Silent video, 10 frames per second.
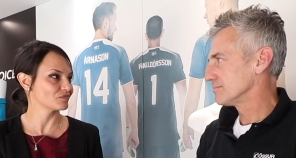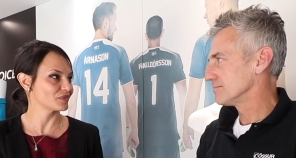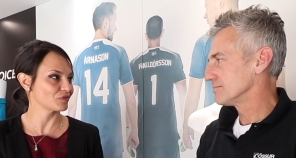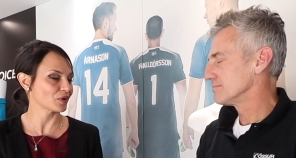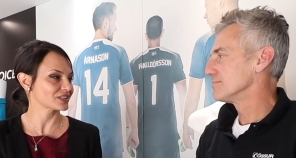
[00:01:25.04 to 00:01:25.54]

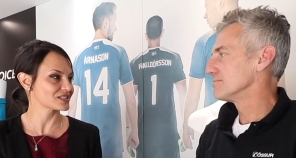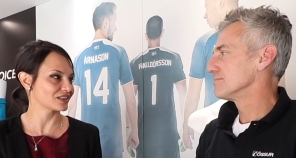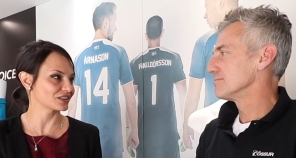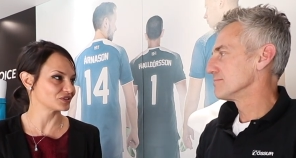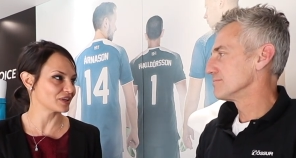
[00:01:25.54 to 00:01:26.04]
Speaker 1: before I
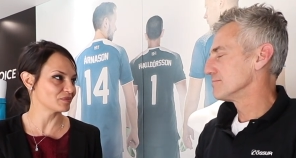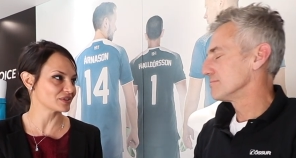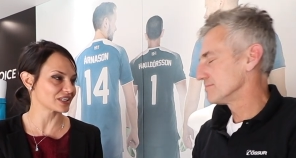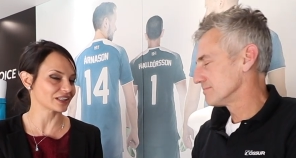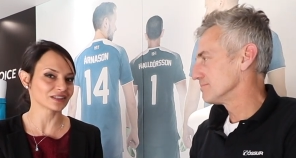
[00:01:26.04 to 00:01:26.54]
decided to
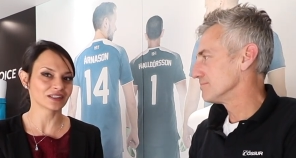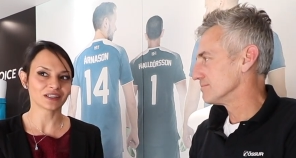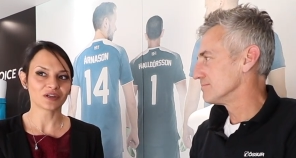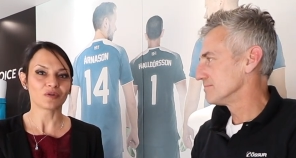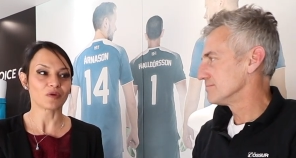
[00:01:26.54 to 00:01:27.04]
amputate, mm.
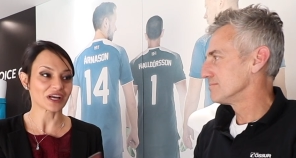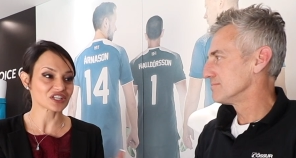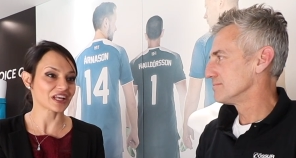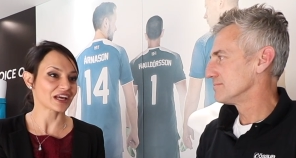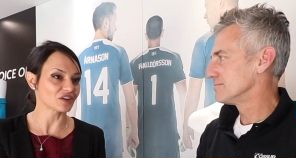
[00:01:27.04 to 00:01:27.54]
or
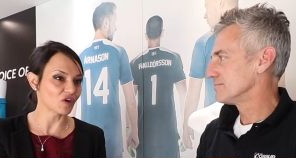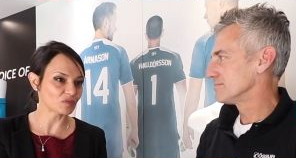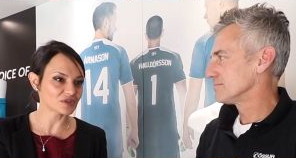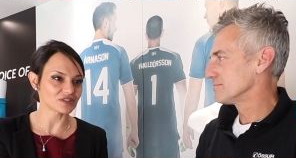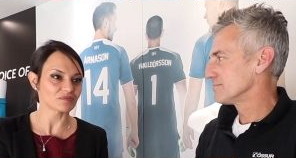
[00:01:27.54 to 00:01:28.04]
actually had no
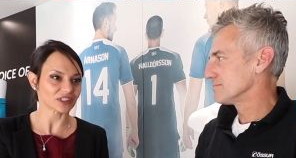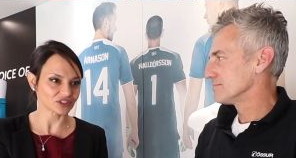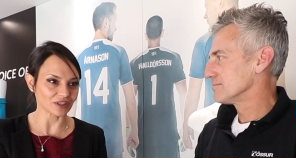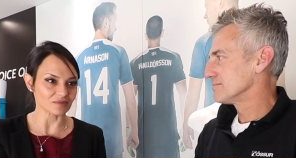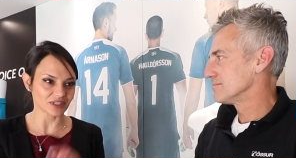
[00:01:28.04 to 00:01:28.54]
option but
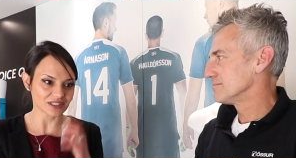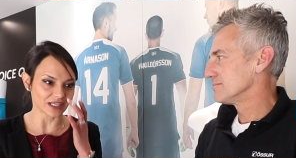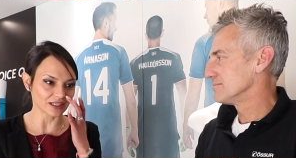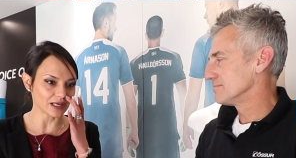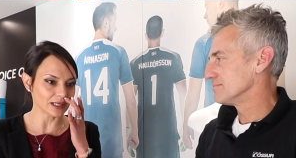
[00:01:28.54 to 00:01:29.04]
to
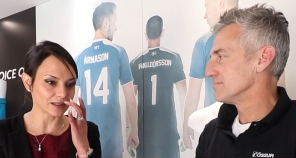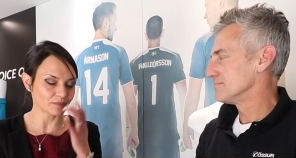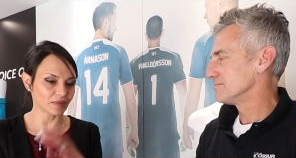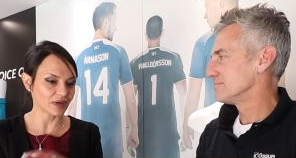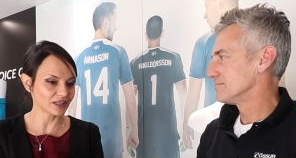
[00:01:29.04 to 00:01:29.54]
amputate. Mm. And
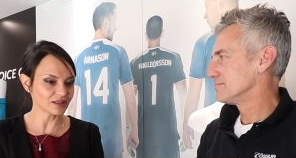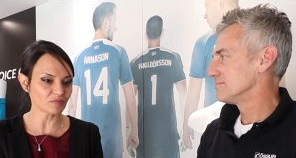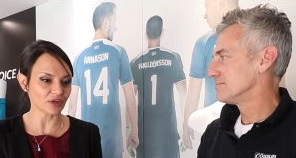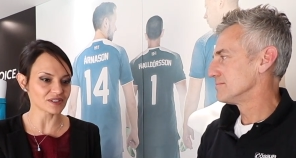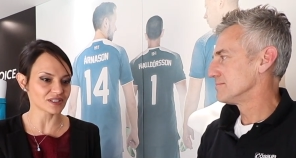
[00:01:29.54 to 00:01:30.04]
in the
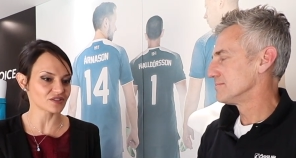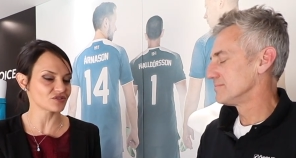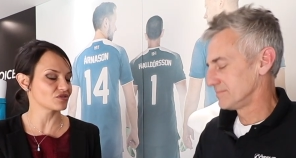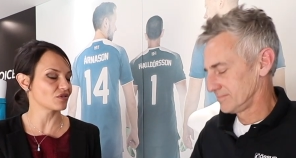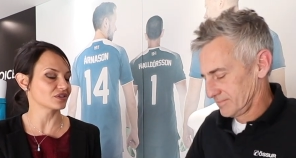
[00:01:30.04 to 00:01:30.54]
process,
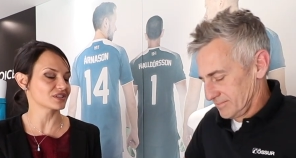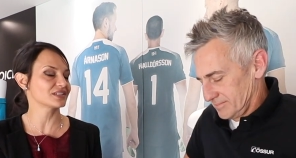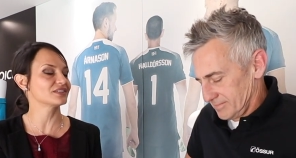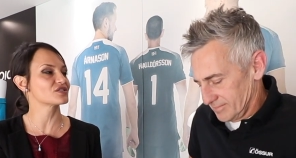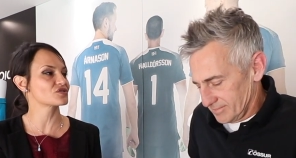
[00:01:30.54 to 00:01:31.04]
you
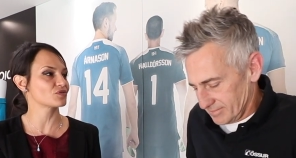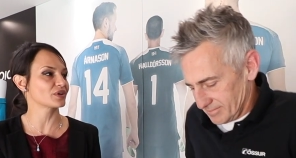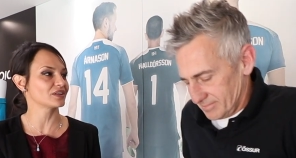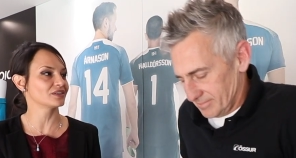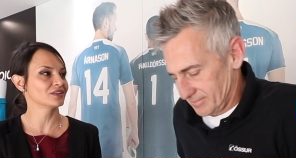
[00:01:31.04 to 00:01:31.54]
honestly
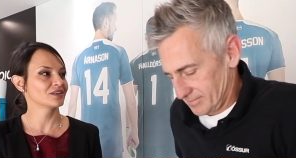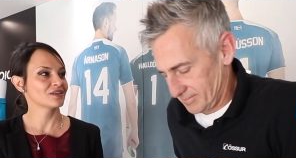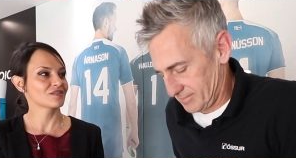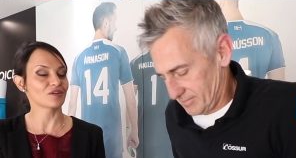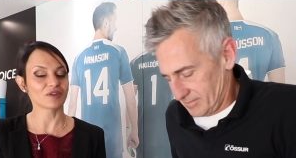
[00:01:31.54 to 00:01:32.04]
destroy the